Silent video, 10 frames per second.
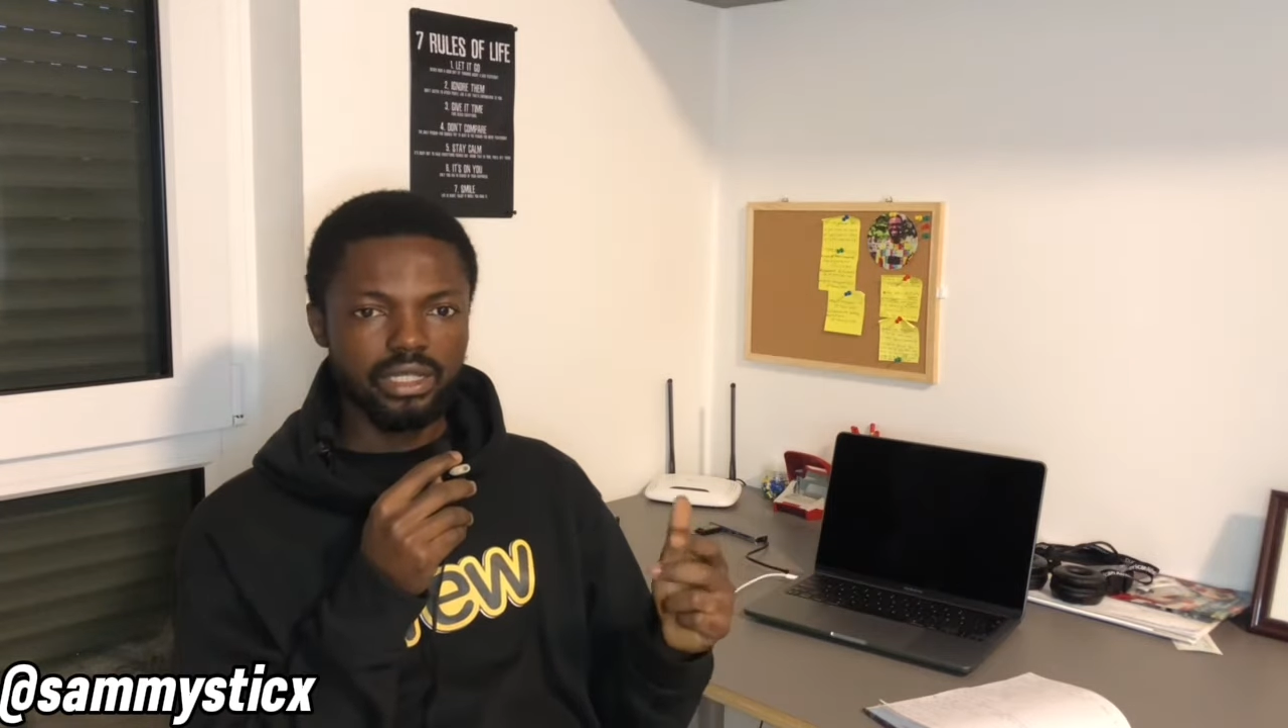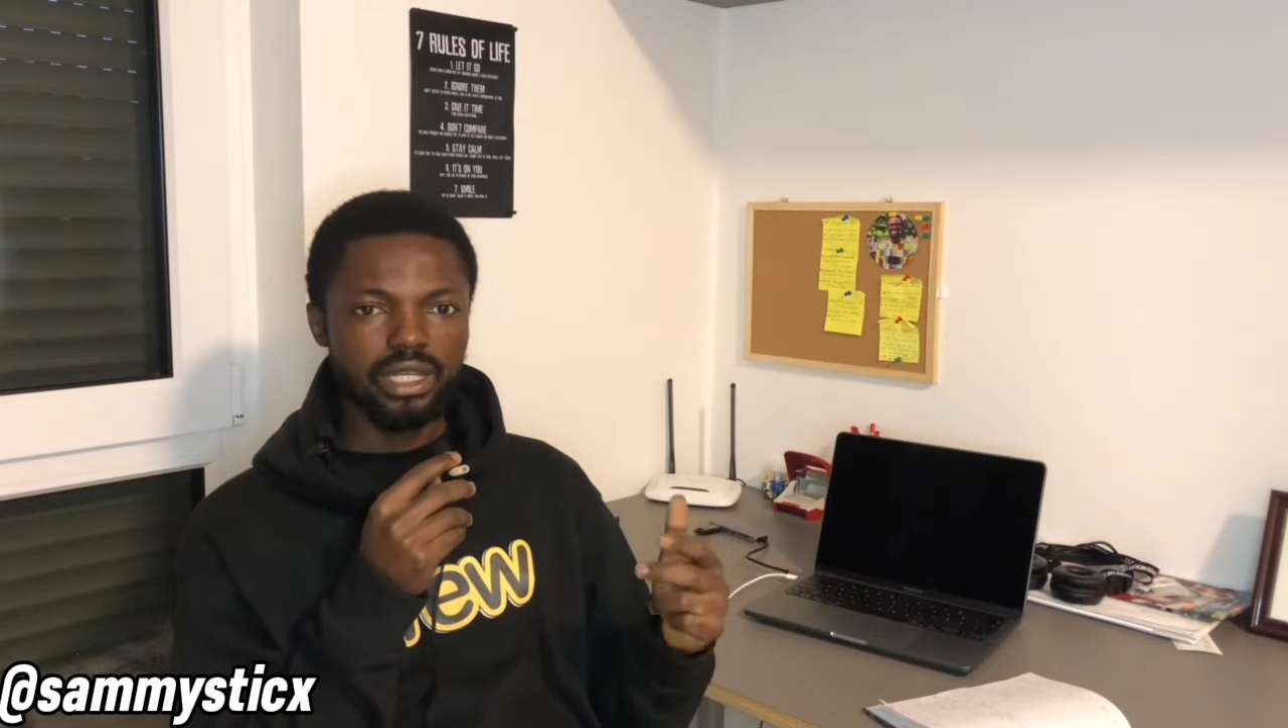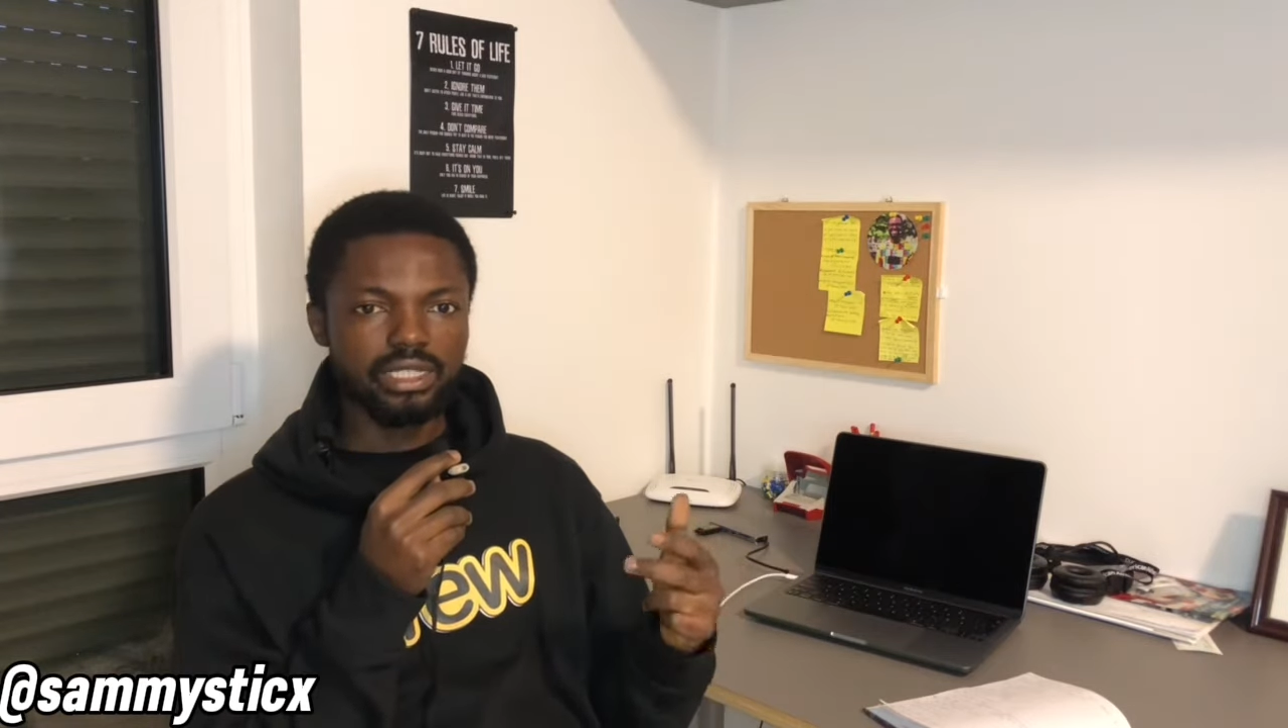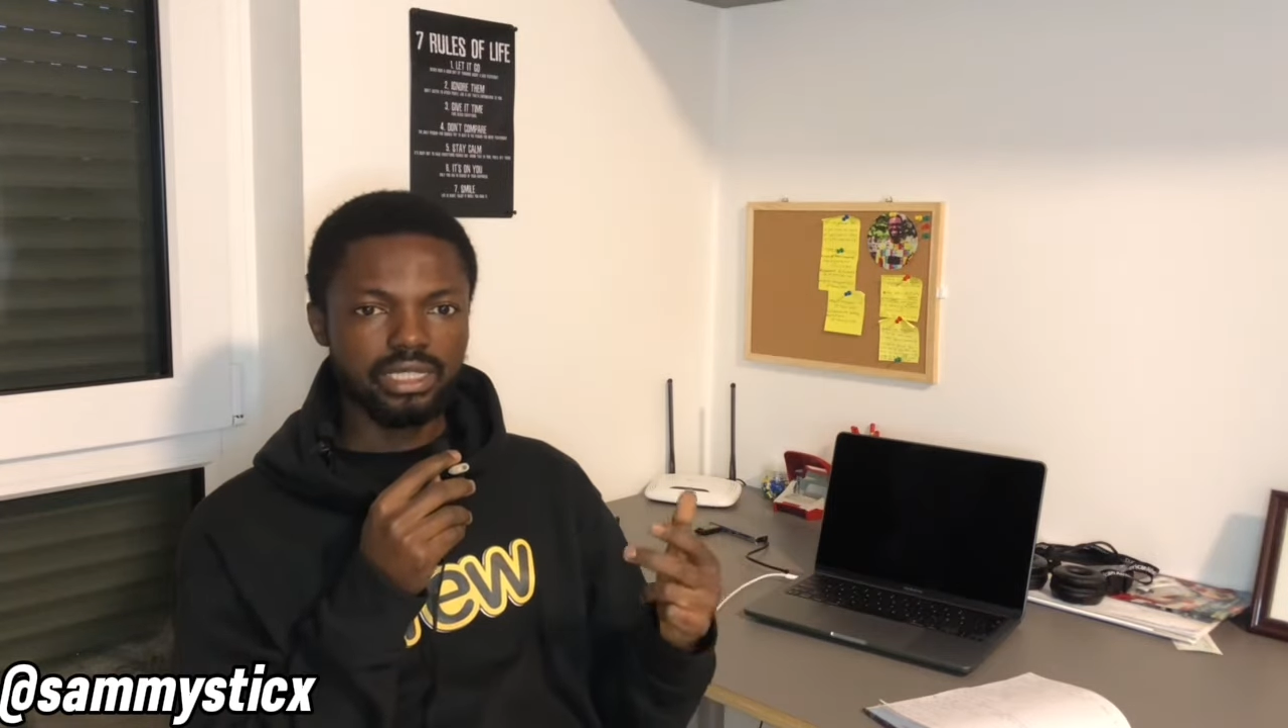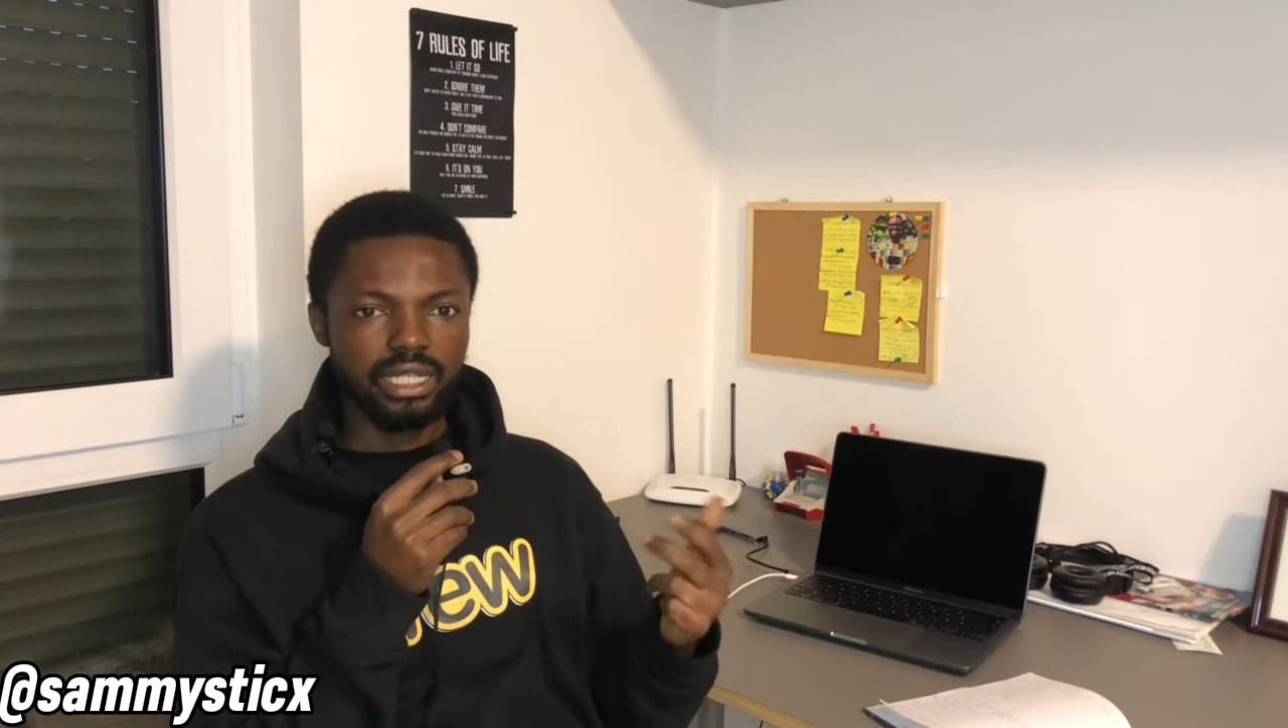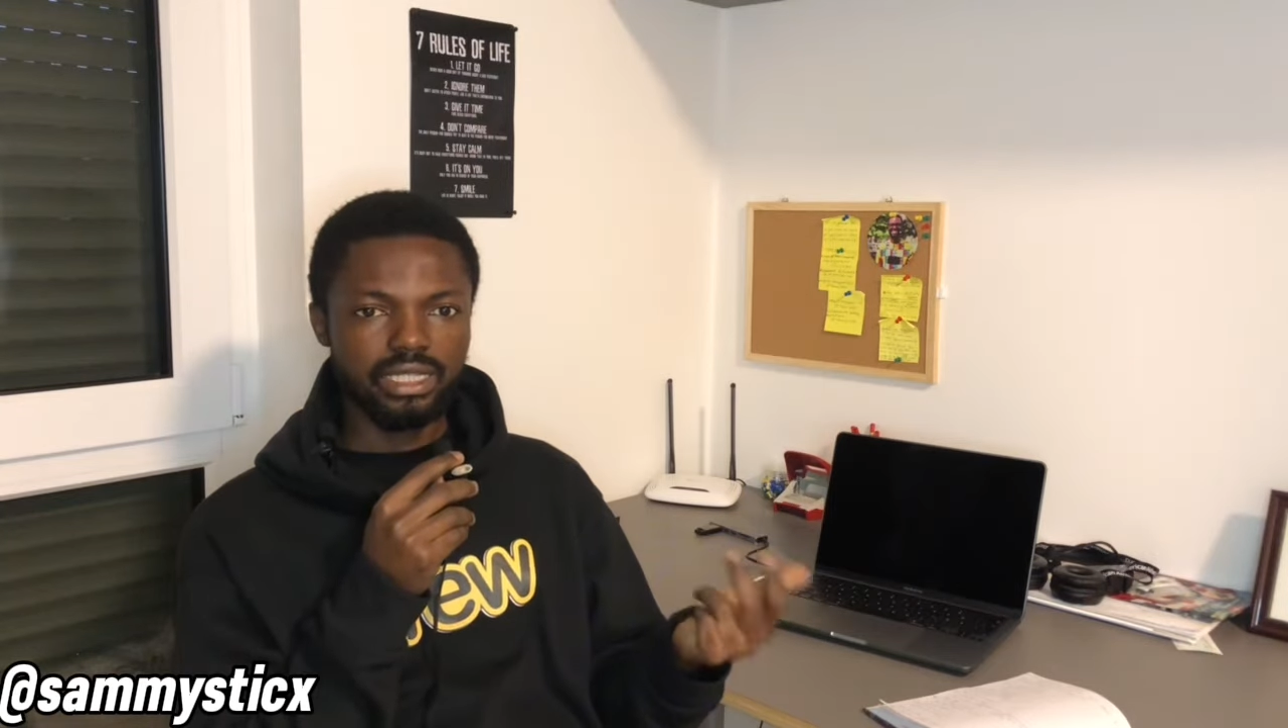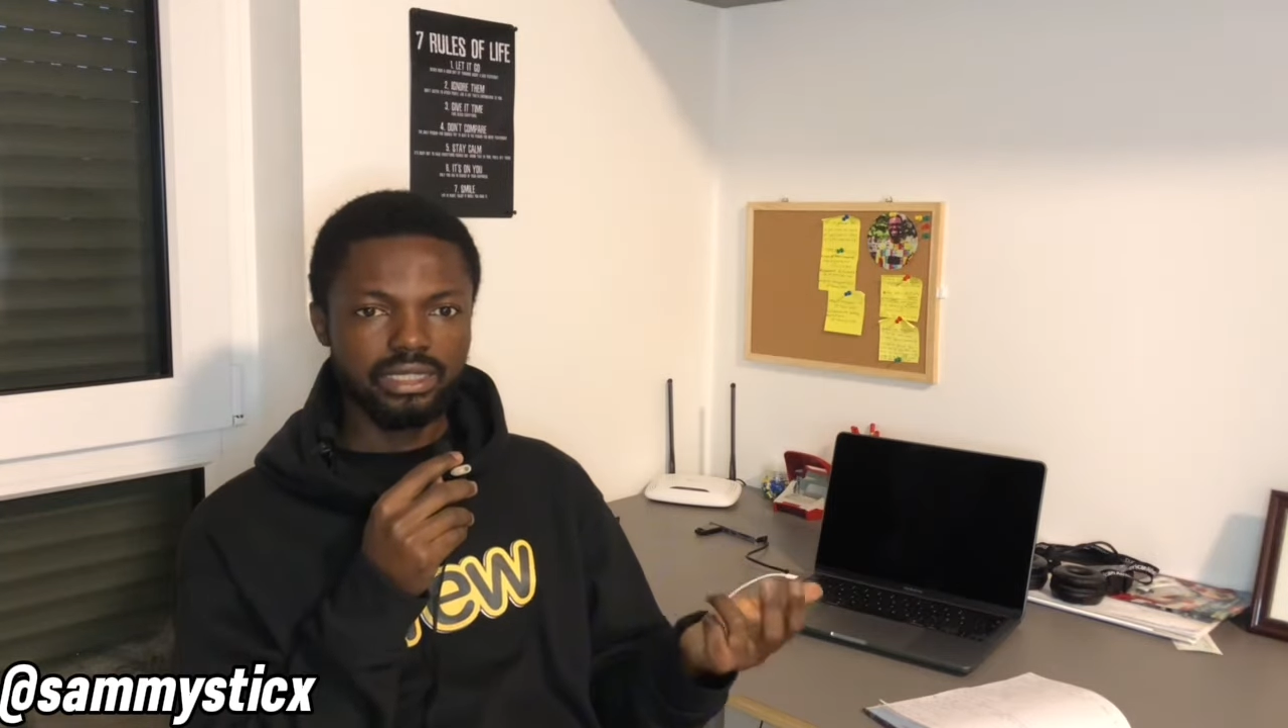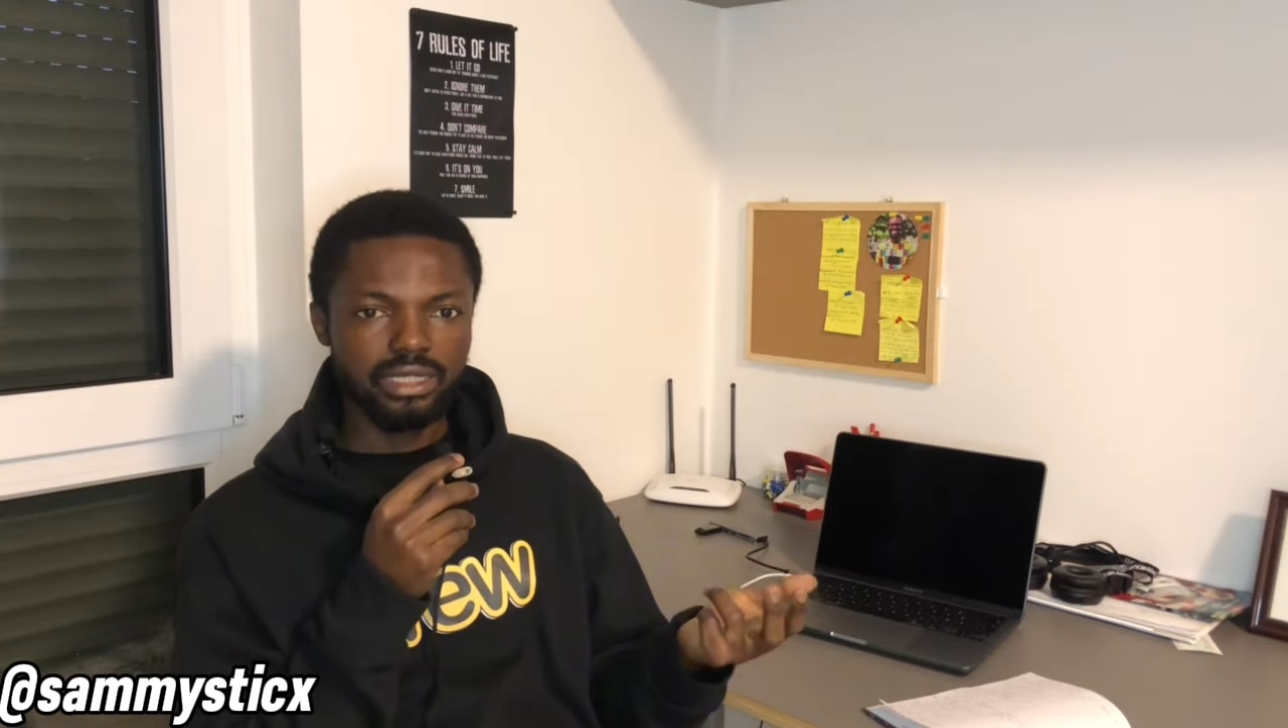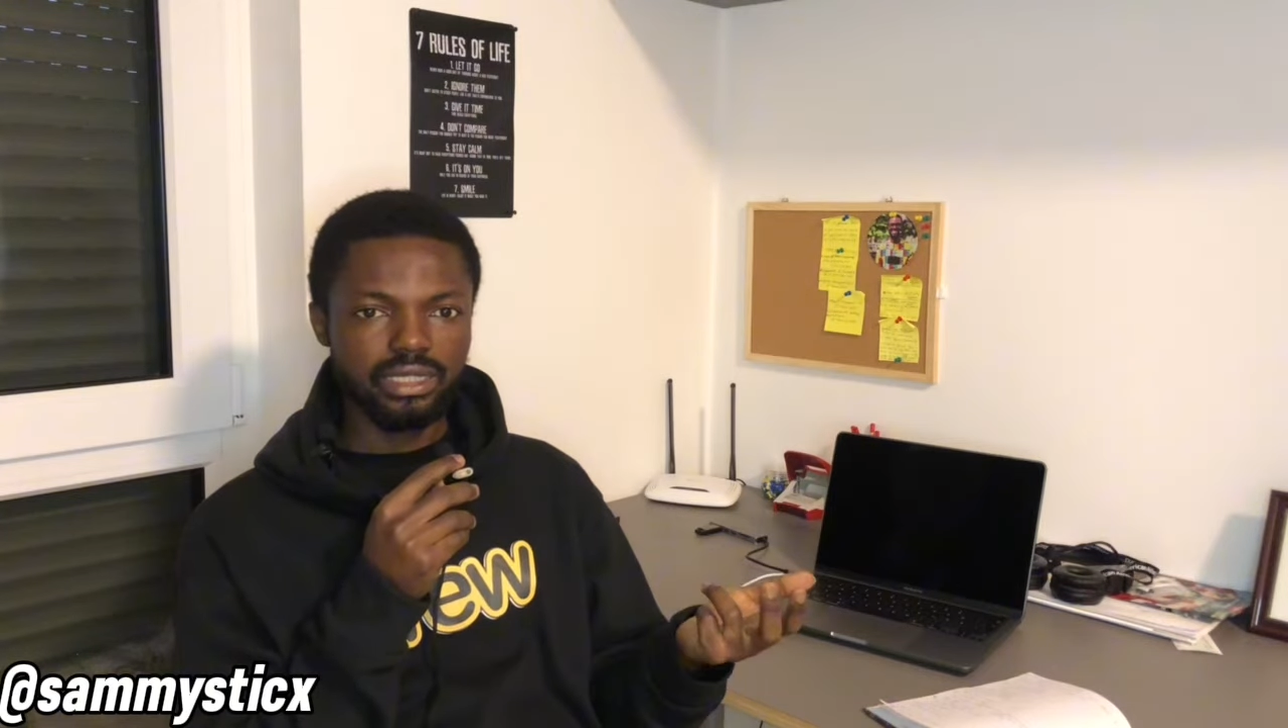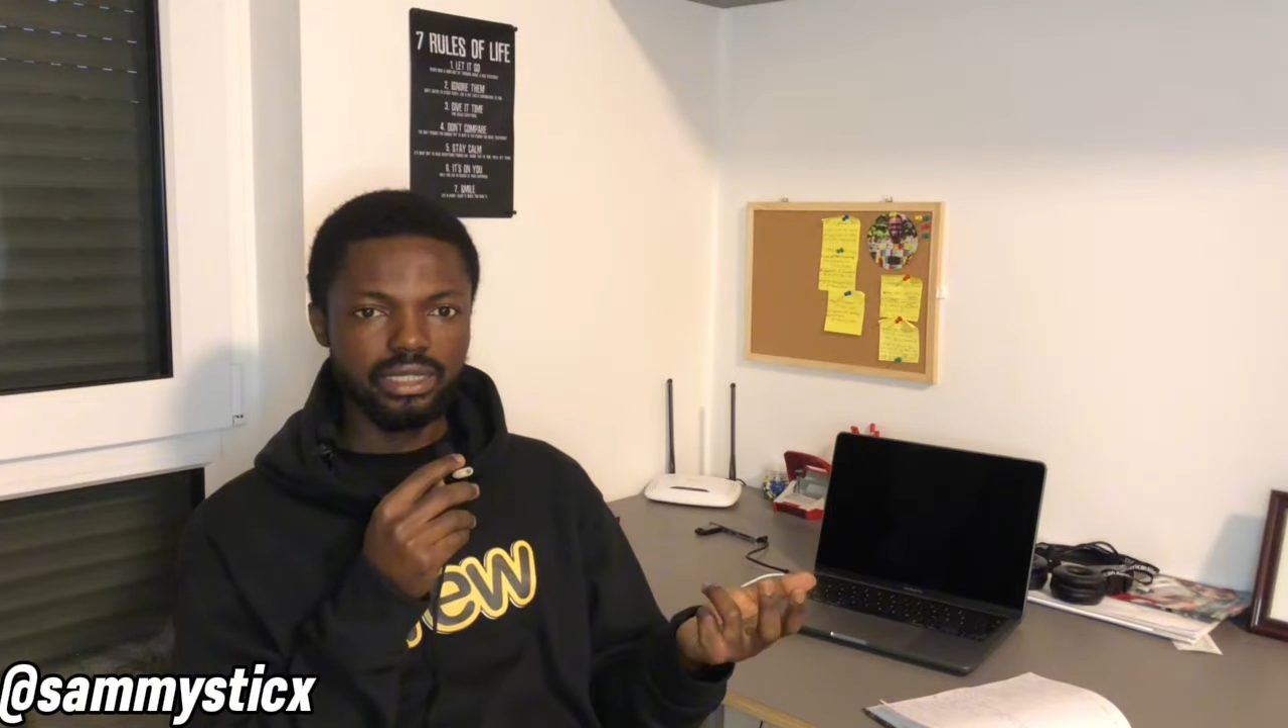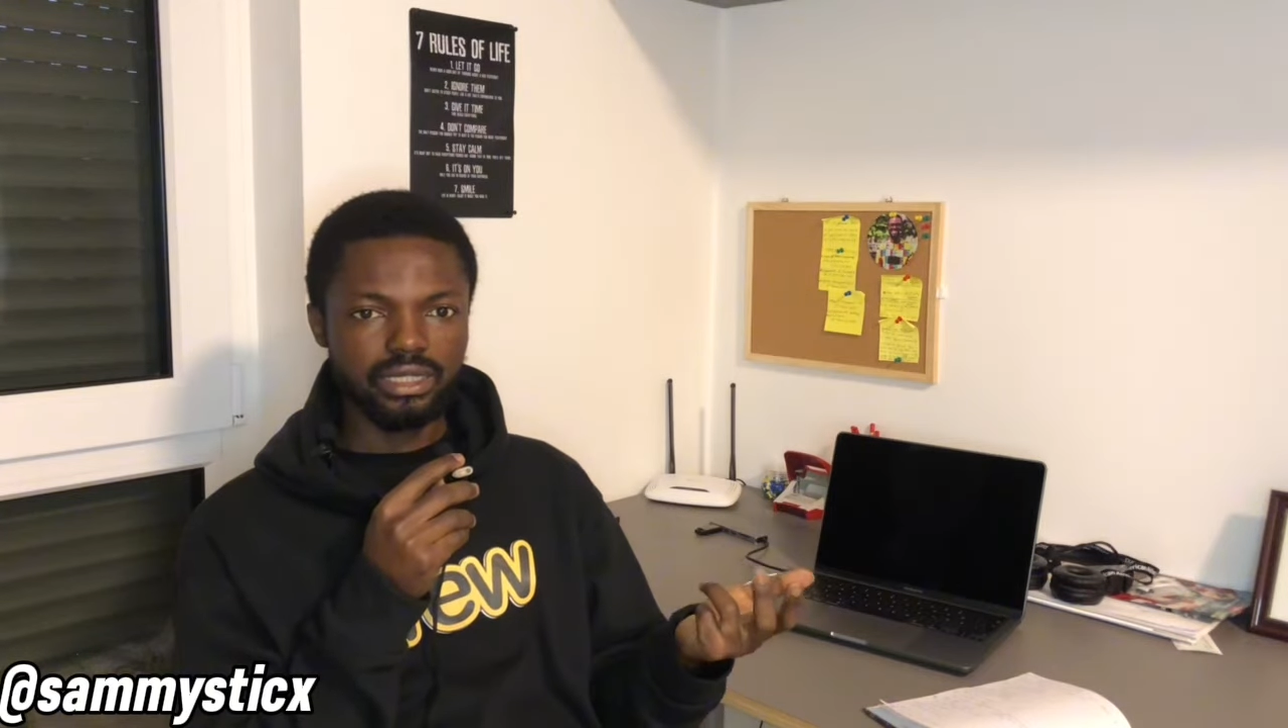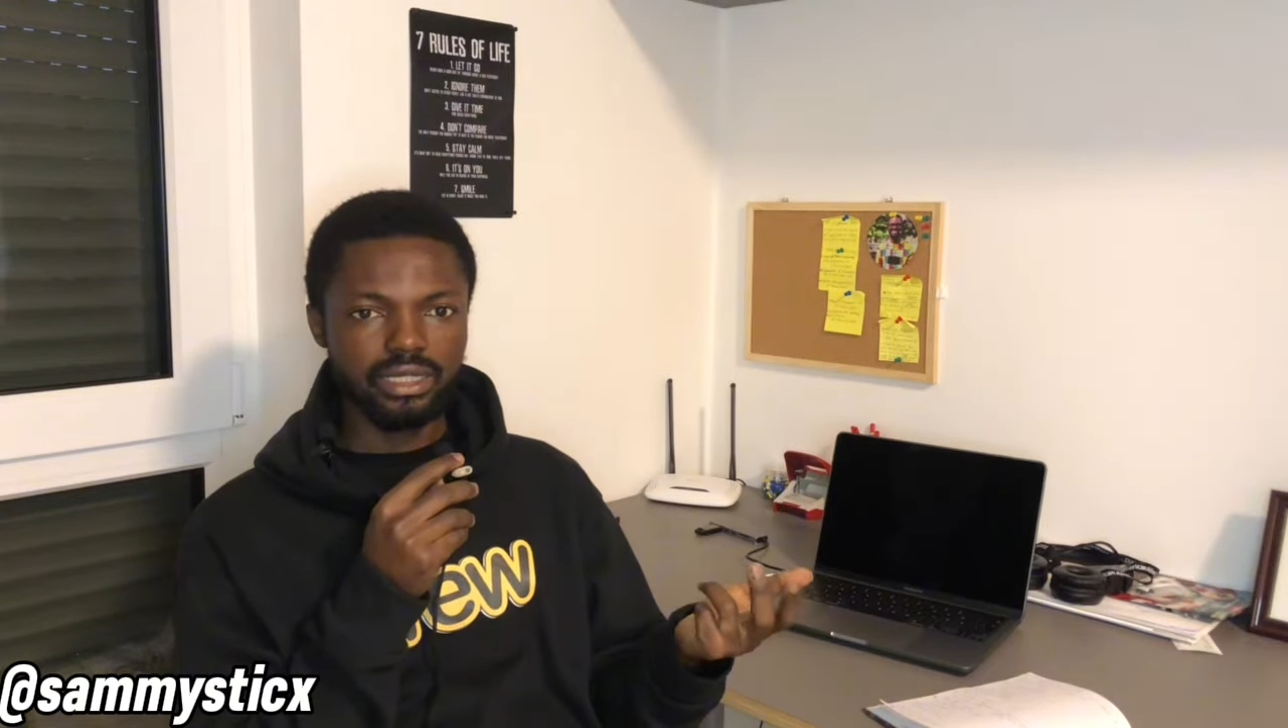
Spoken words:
It has AC